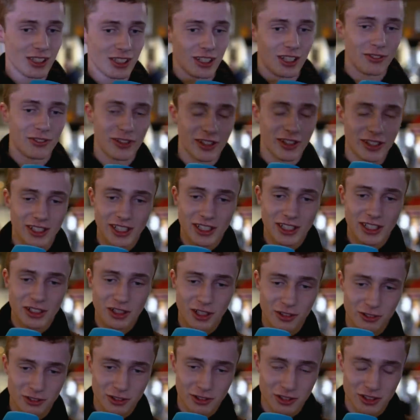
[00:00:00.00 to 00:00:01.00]
I think he
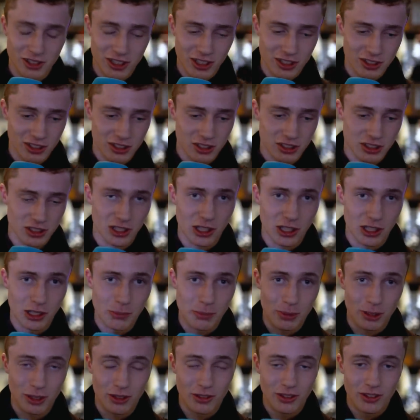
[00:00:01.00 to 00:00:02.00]
got off to a decent
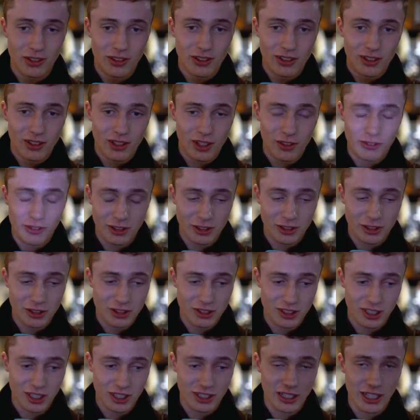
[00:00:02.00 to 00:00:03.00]
start, but I think you're
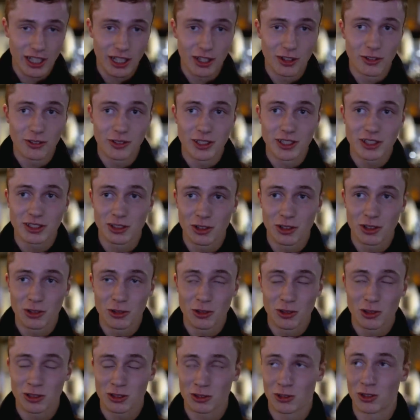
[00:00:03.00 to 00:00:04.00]
seeing now it's not
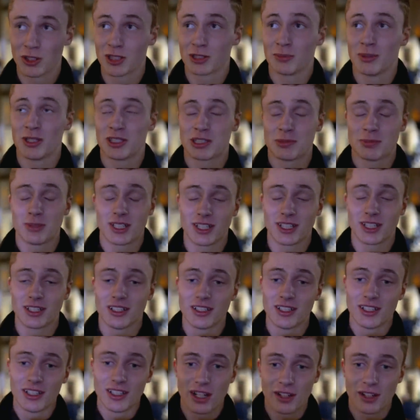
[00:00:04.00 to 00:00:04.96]
all what it's meant to be.